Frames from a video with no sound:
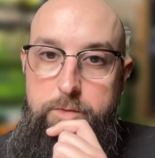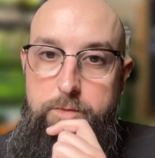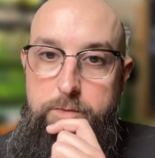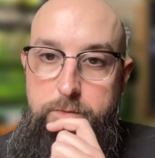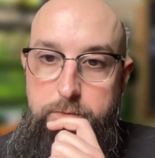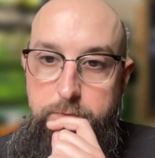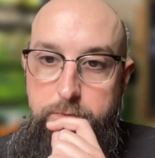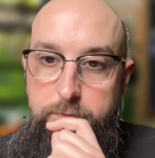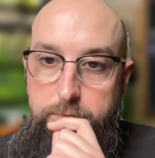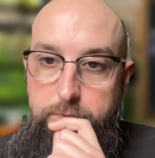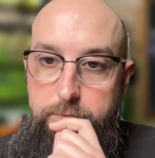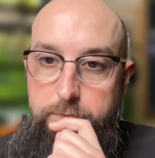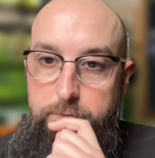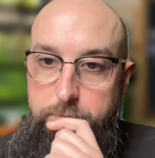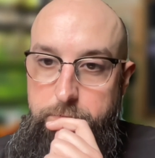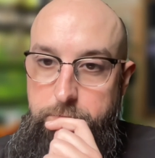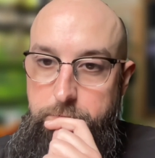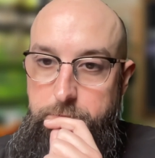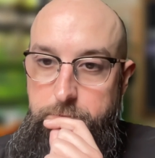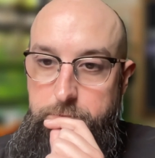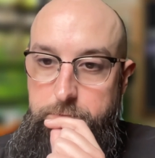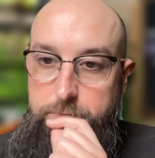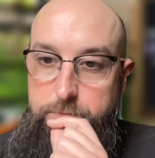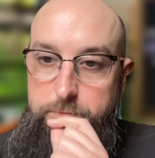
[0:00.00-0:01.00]
kind of really
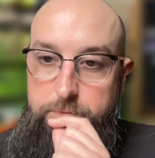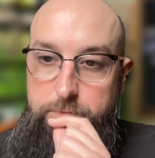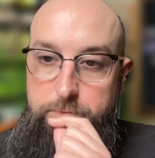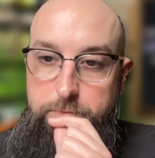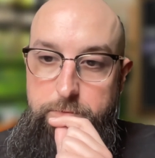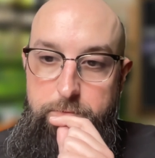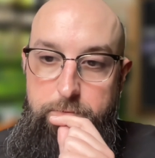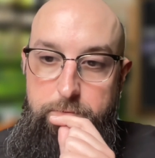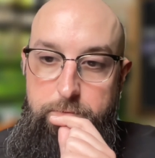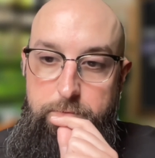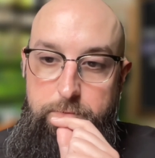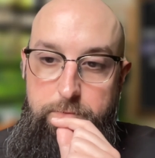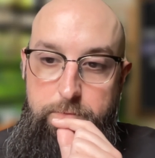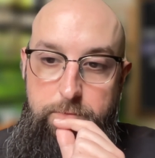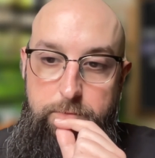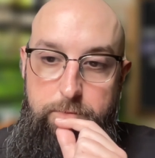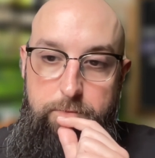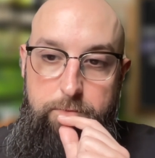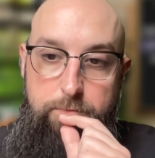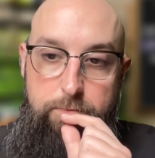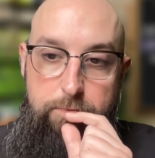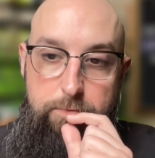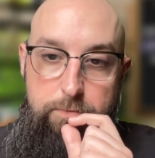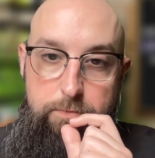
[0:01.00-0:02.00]
ticks a lot of the boxes for me in the
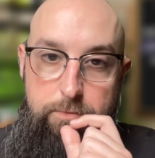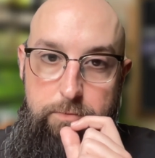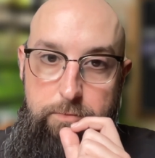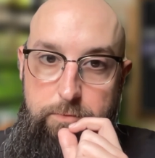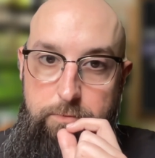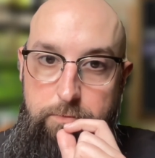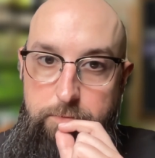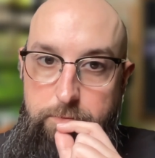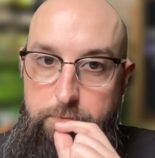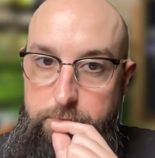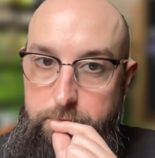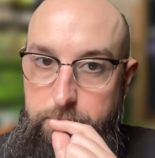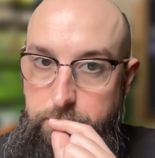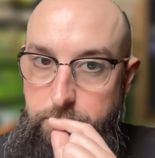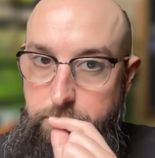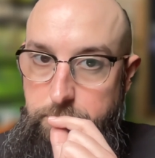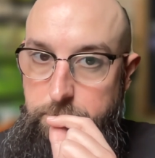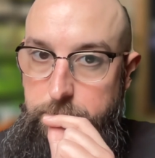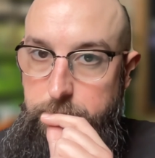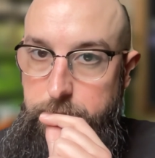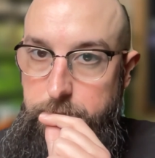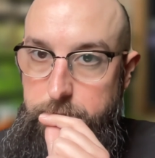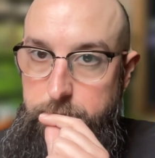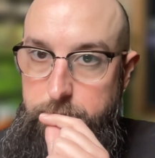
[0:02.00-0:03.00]
sense that, someone's
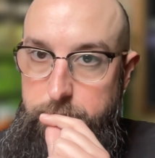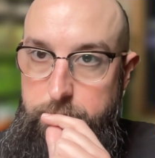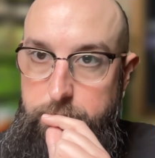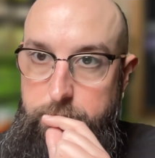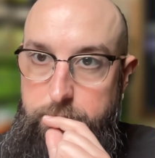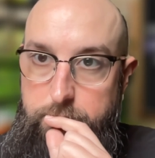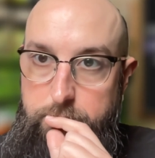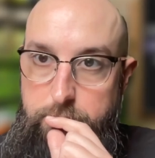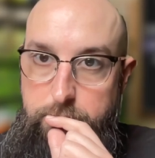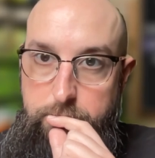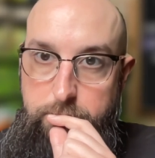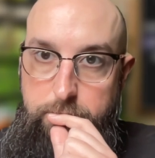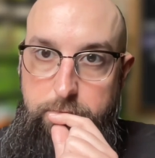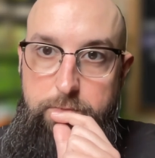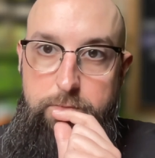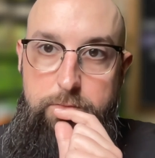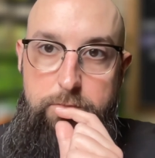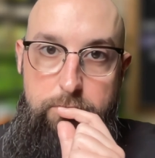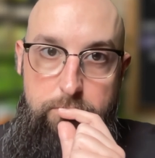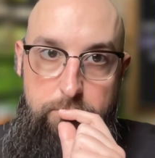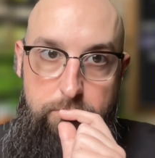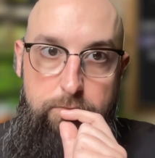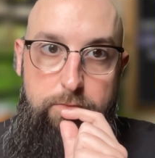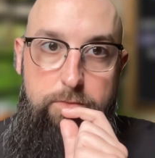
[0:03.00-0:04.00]
gone out of the way to build
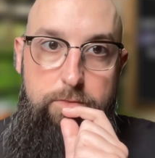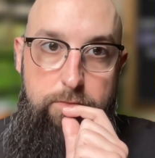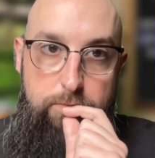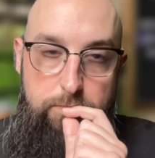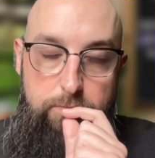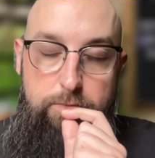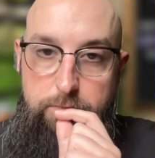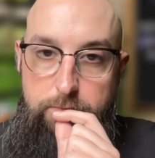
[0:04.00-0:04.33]
something